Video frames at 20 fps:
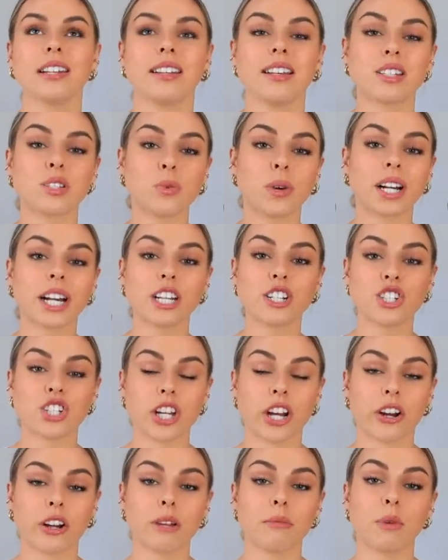This one I
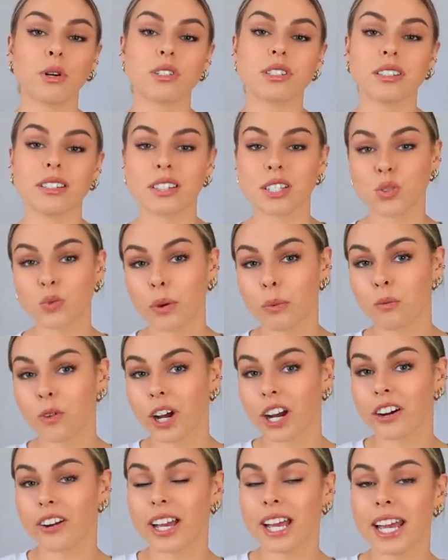shared mostly
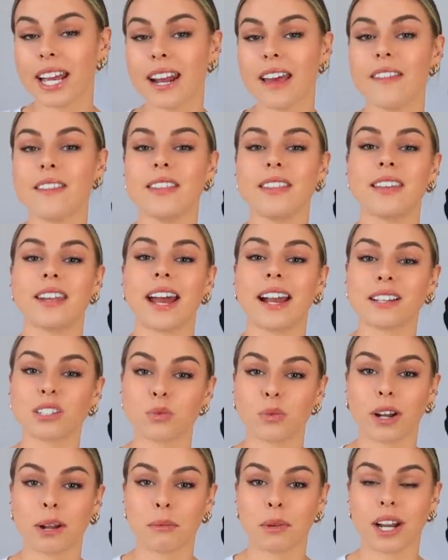swimwear in, and then the
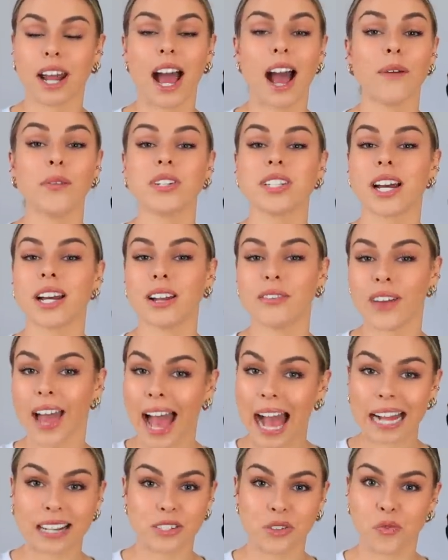next one I'm gonna have a ton of
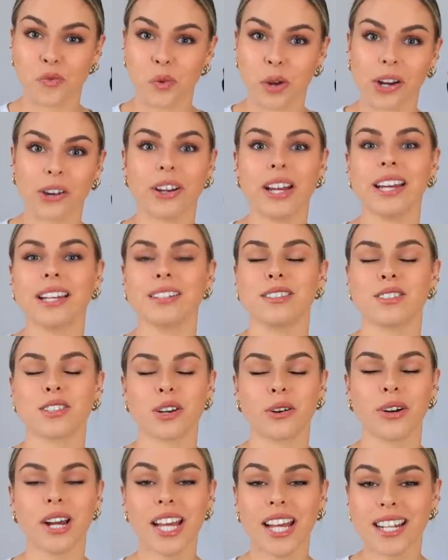activewear in.
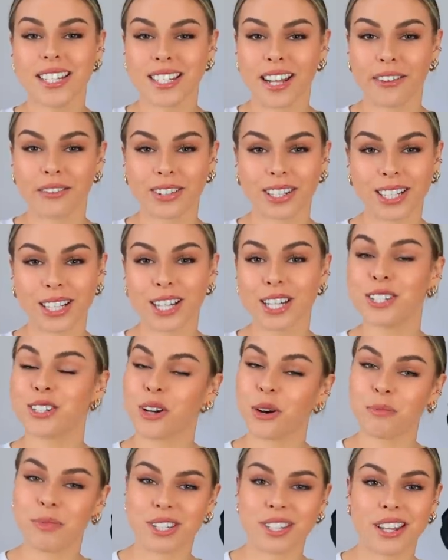So definitely
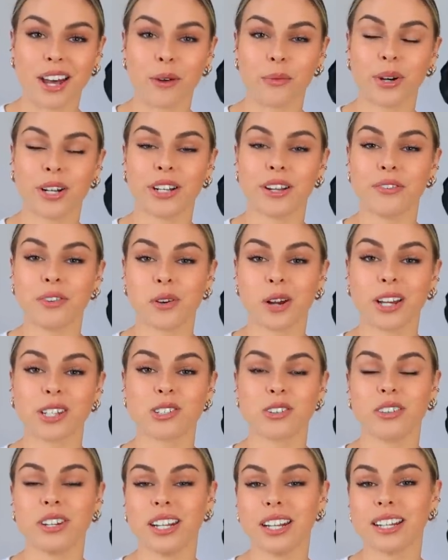don't miss that one if you
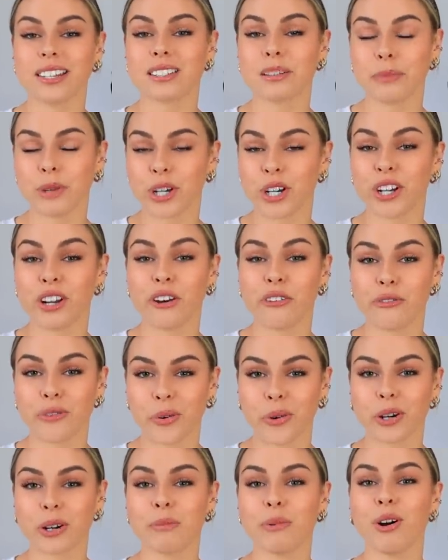guys are needing some good
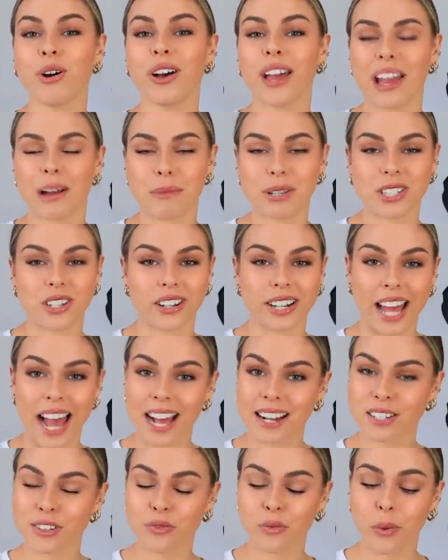affordable Amazon
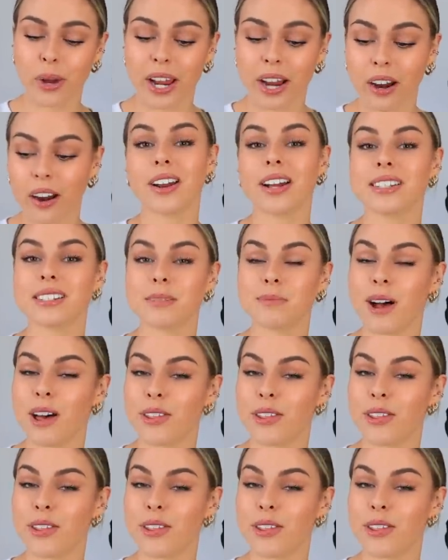activewear and some